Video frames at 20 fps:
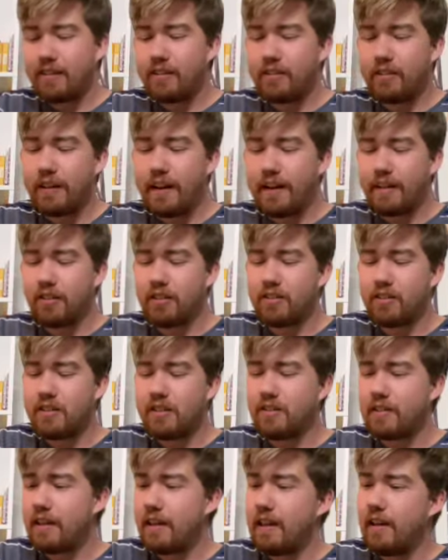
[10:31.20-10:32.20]
so yeah this
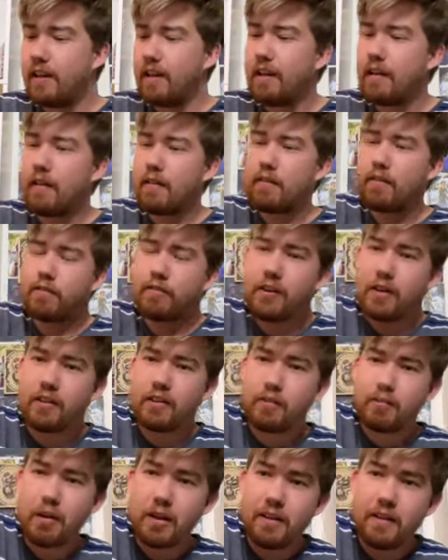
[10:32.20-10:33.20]
is a
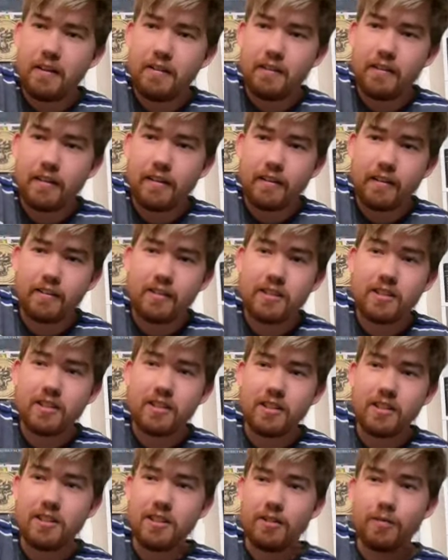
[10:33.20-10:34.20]
feather pen this
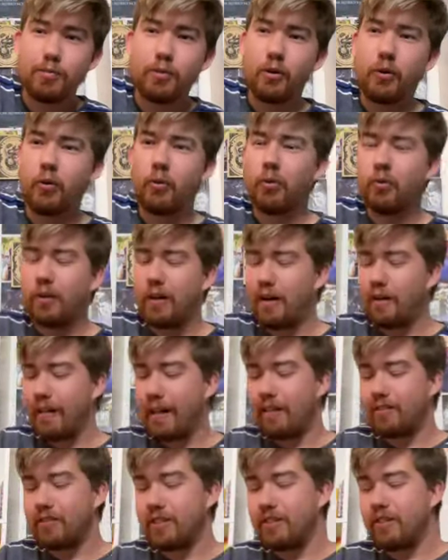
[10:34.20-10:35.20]
is super cool. I'll
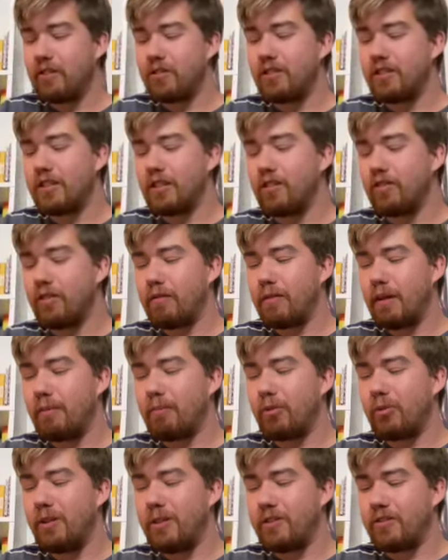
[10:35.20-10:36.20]
have to use this for my
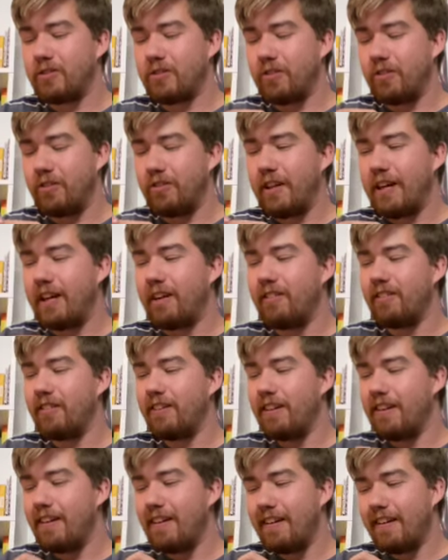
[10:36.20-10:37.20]
bullet journal now.
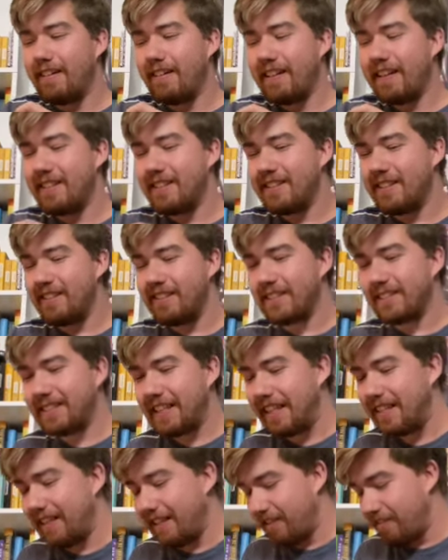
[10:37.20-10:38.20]
That's so
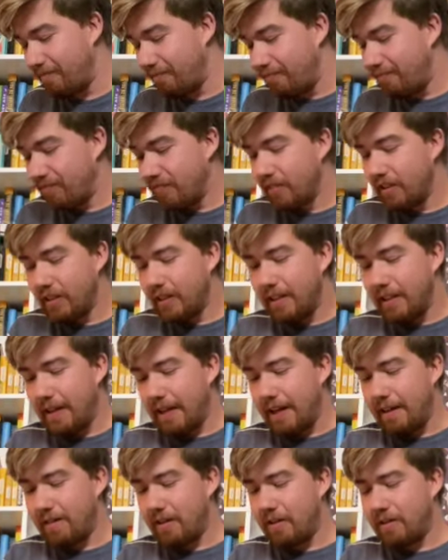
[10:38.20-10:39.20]
exciting.
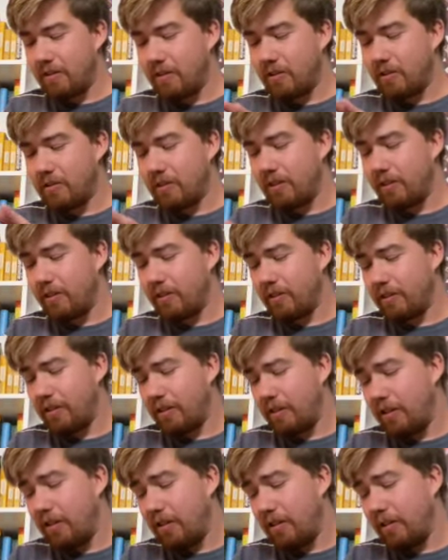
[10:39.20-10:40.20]
And then there's a
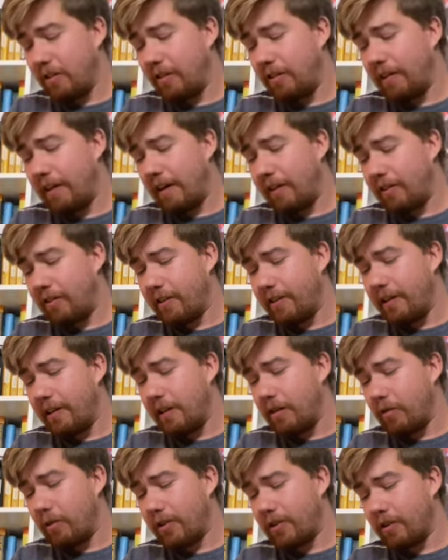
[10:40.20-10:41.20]
letter
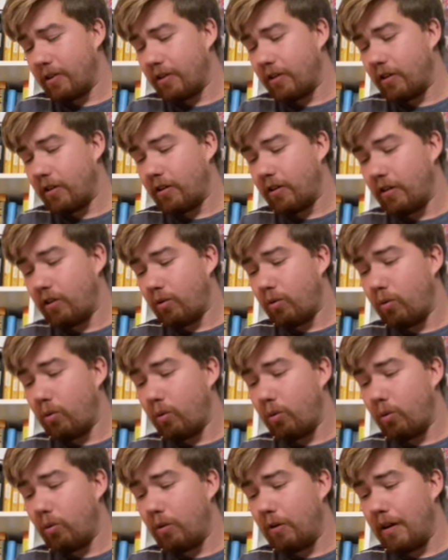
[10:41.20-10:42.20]
here with a
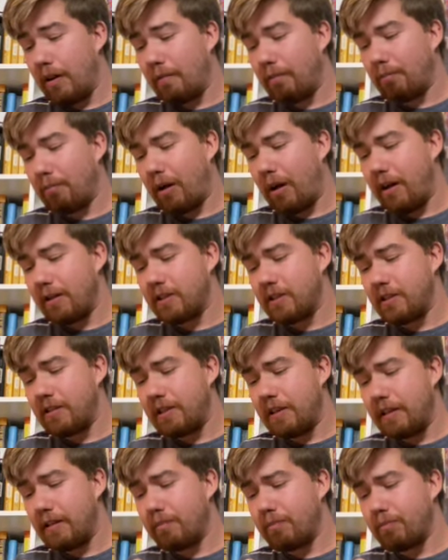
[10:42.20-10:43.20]
cool embossed
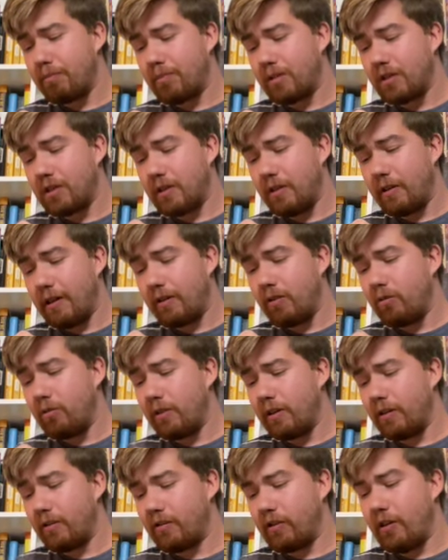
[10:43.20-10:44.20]
stamp, so I don't want
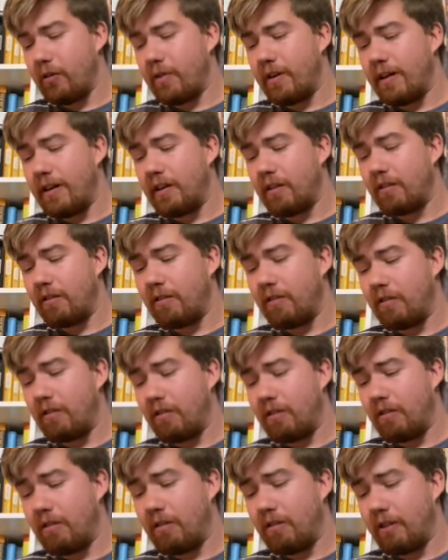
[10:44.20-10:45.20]
to ruin
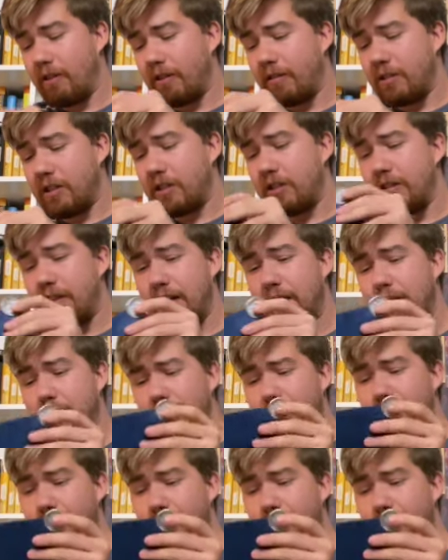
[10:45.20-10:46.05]
the stamp.